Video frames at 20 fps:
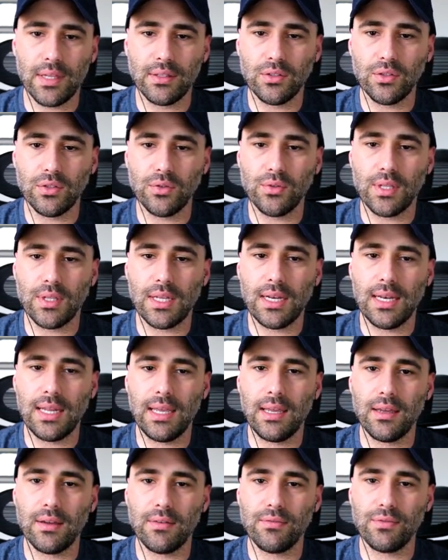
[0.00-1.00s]
to the
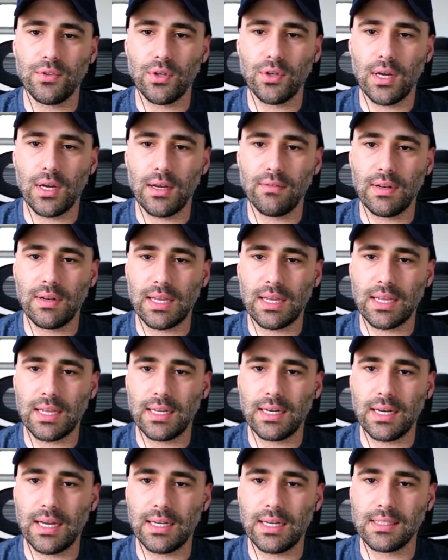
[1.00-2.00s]
left, you have like a
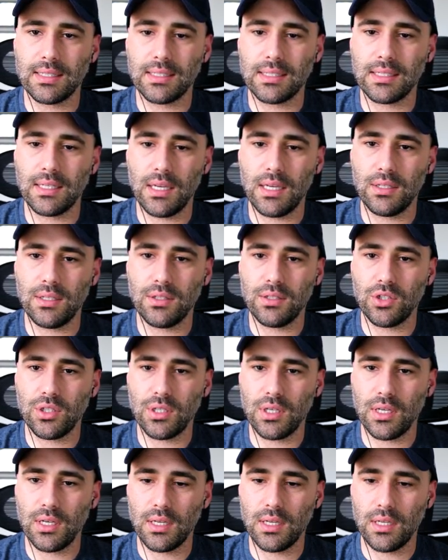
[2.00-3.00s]
nice
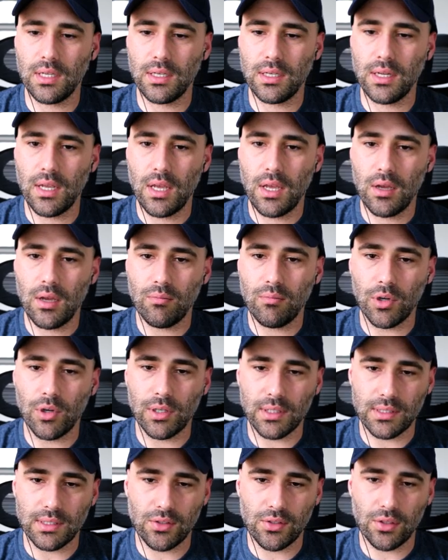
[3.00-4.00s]
kitchen. Well,
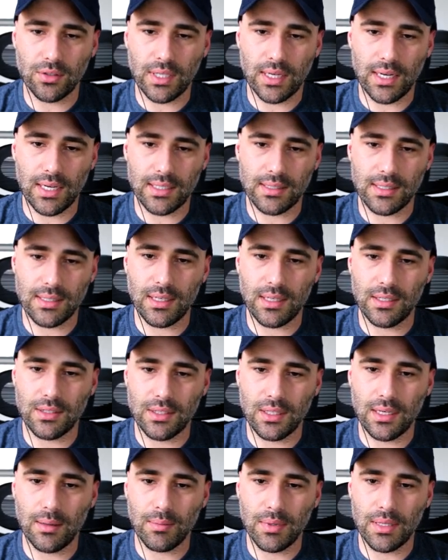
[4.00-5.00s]
it's not a nice
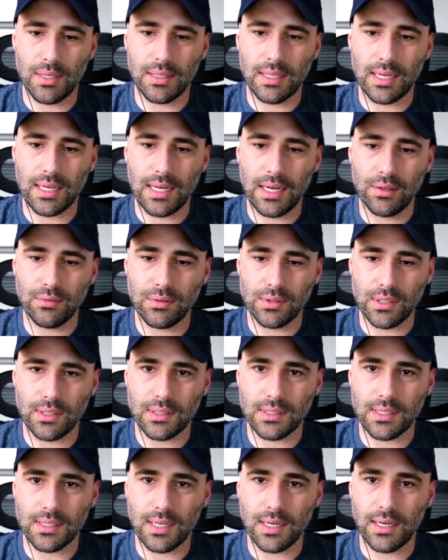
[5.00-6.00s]
kitchen. I mean, the
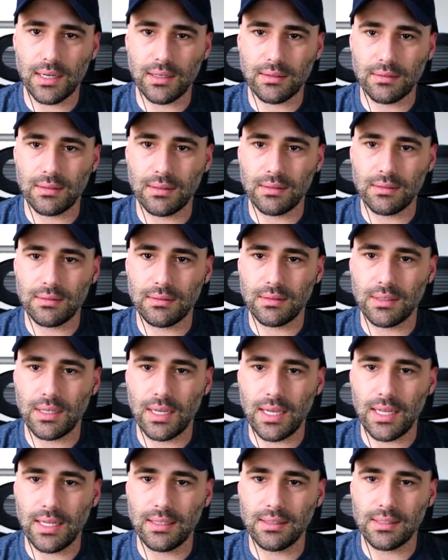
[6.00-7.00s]
counters are
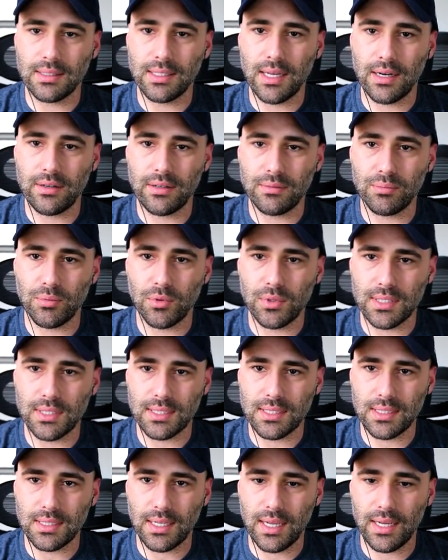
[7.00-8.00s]
in terrible
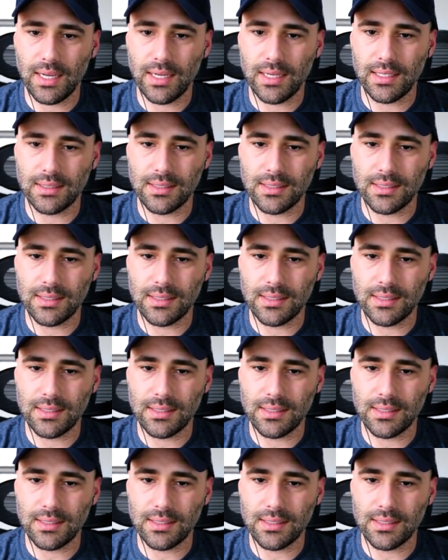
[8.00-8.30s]
state.